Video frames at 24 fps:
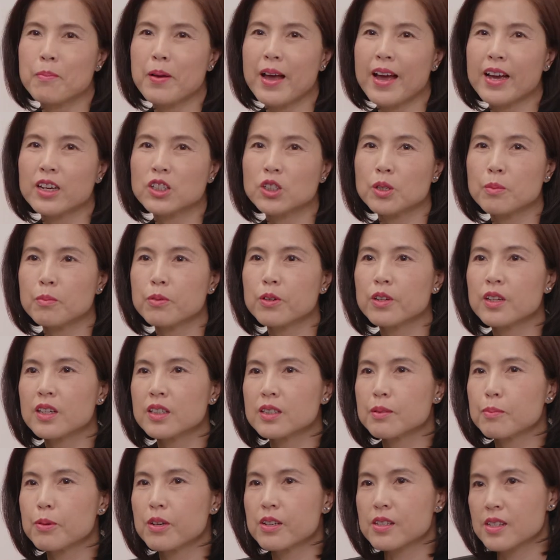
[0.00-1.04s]
Patient
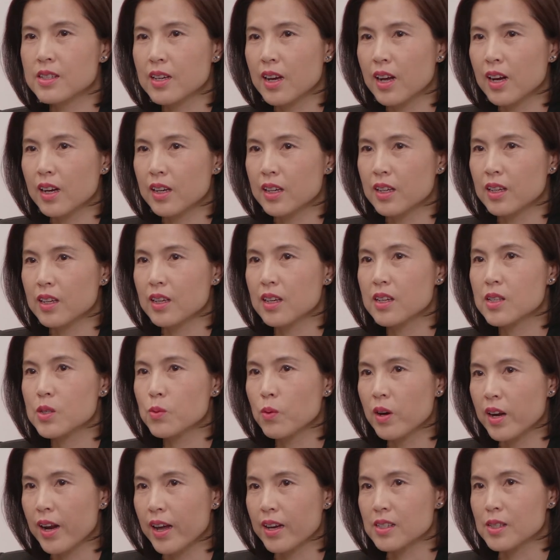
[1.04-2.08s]
per personality is
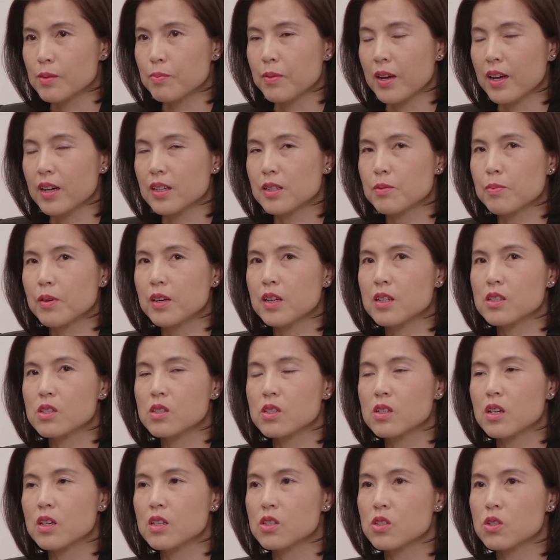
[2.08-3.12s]
one aspect, but
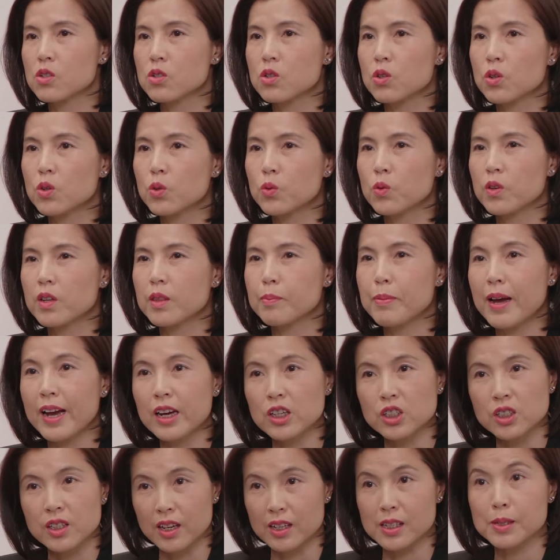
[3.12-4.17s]
it's, it's to do with
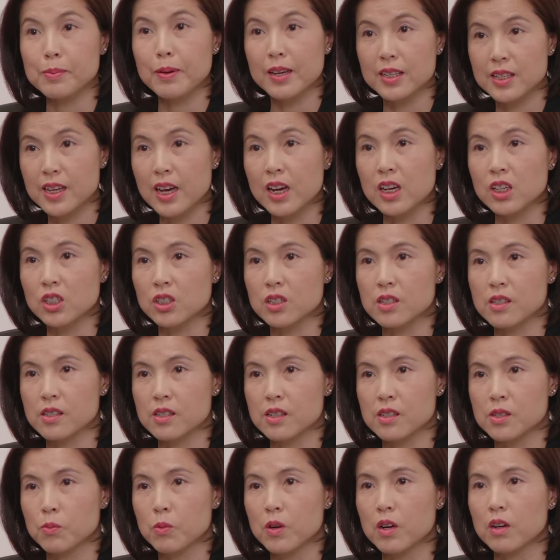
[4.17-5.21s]
patient expectations
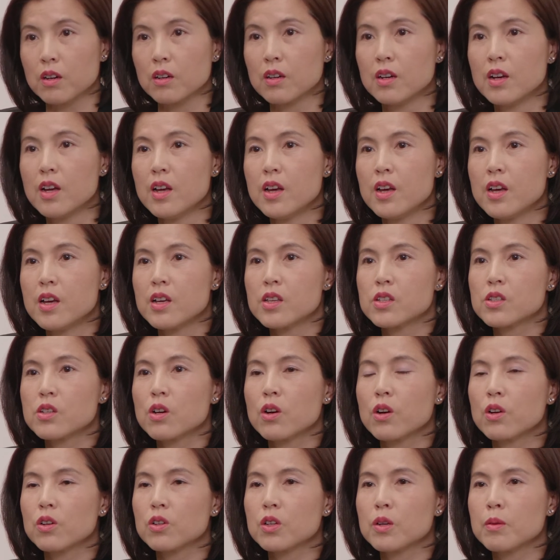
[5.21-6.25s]
as well.
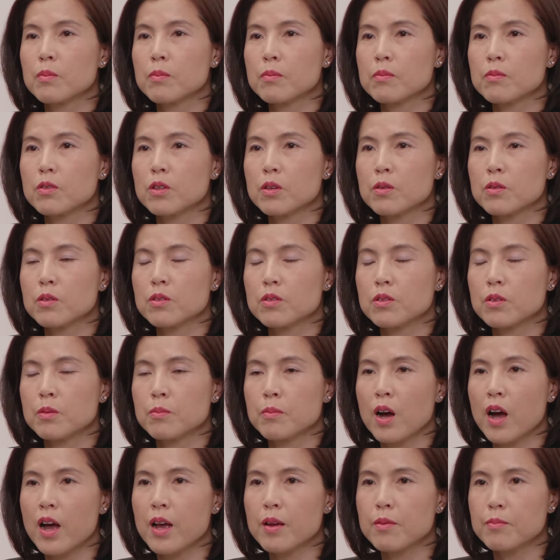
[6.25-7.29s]
So you, you, you
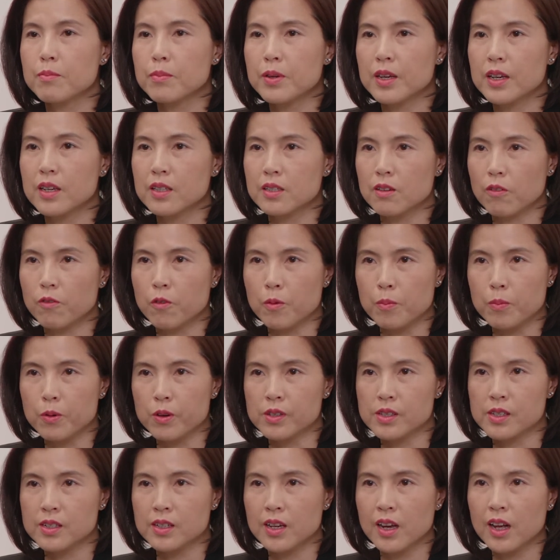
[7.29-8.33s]
might be a different
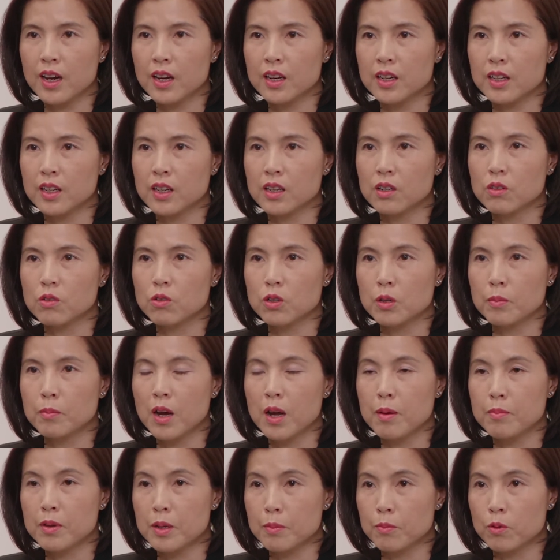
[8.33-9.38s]
personality or you
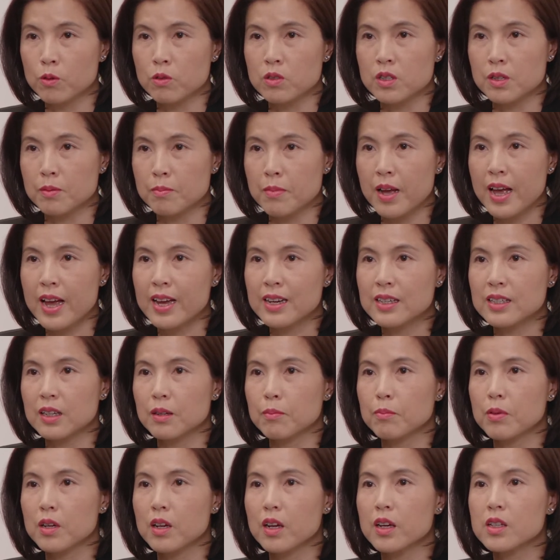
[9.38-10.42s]
might be more
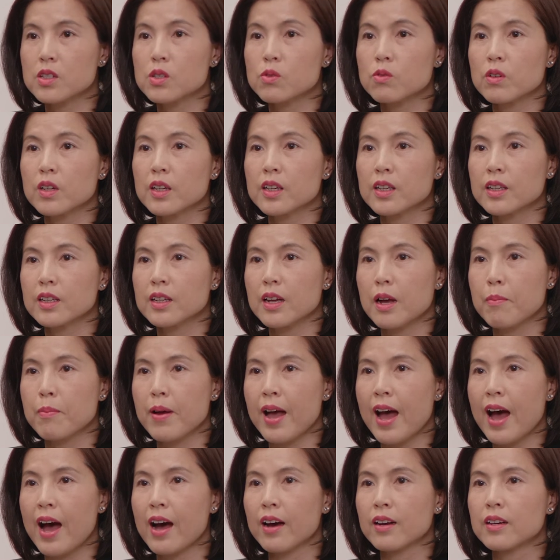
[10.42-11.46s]
demanding, but it's really
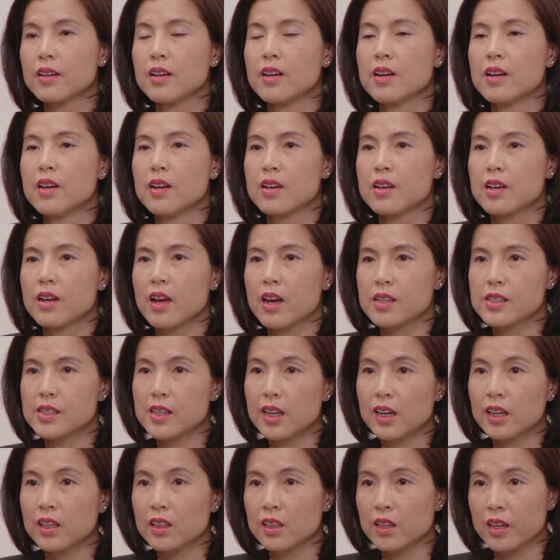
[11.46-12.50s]
about uh,
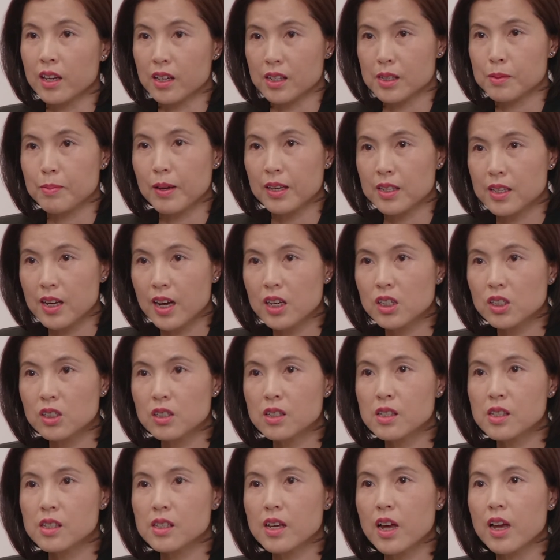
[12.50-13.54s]
setting the
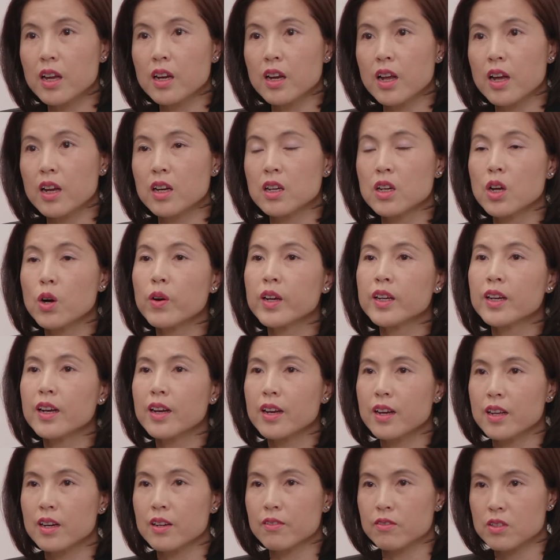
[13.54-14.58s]
expectations and, and, knowing
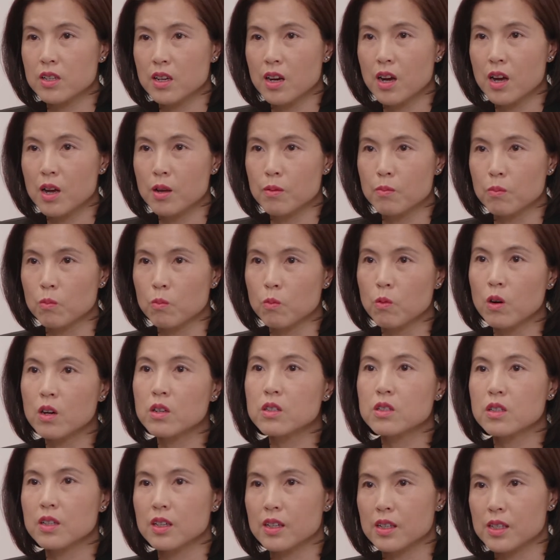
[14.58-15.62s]
ahead of time
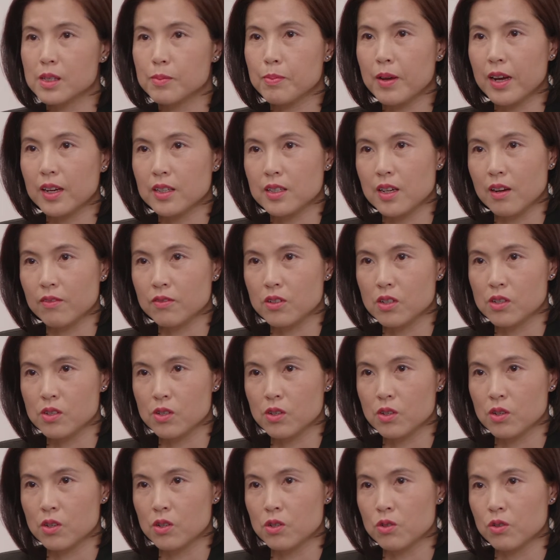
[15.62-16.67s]
what to expect after
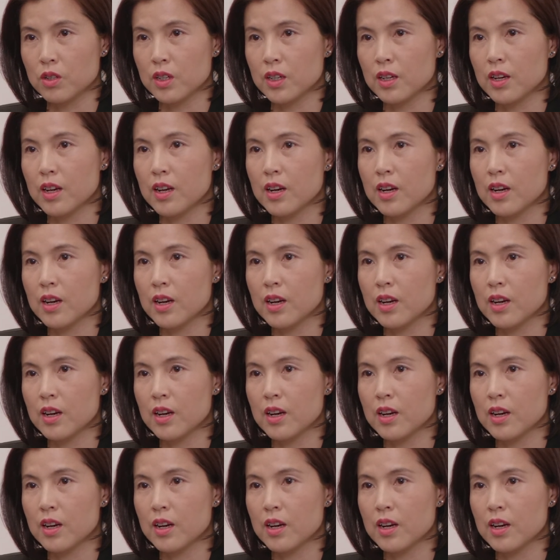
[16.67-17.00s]
surgery.